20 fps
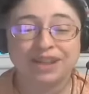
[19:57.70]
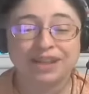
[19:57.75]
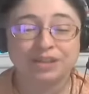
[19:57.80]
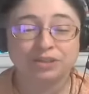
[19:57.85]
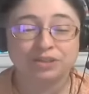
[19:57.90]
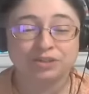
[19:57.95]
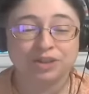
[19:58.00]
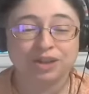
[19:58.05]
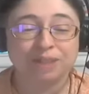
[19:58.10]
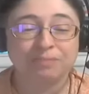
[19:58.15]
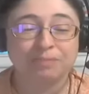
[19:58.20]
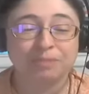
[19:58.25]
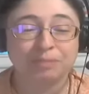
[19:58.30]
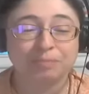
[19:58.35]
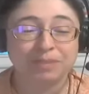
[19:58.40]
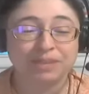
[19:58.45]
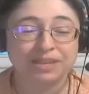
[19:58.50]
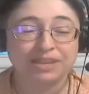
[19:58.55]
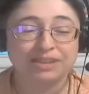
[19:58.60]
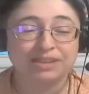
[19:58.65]
I dropped a
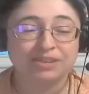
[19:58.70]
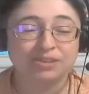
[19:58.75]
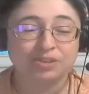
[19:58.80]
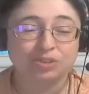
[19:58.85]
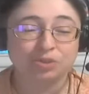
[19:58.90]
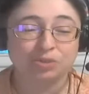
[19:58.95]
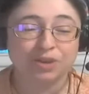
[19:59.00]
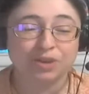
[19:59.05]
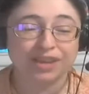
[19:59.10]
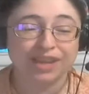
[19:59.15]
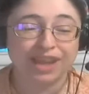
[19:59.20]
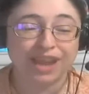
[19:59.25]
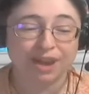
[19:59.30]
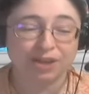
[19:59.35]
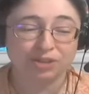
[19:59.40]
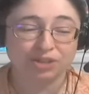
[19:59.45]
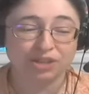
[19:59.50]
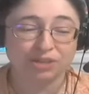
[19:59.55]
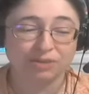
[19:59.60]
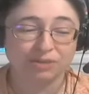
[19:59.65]
pin into a
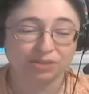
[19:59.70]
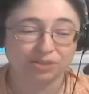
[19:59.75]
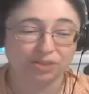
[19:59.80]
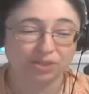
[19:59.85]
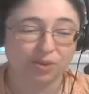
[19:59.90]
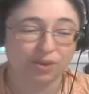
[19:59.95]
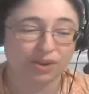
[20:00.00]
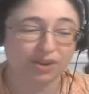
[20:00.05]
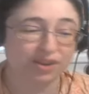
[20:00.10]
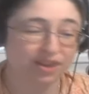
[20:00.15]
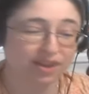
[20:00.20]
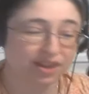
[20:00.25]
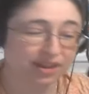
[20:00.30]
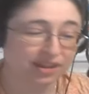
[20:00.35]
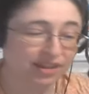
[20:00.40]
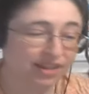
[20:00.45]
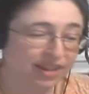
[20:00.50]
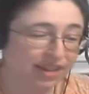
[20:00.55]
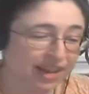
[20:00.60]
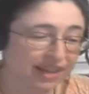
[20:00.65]
couch I was sewing
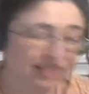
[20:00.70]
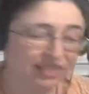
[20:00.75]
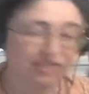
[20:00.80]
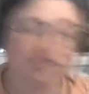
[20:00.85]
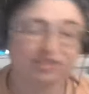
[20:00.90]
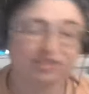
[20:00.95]
on, and I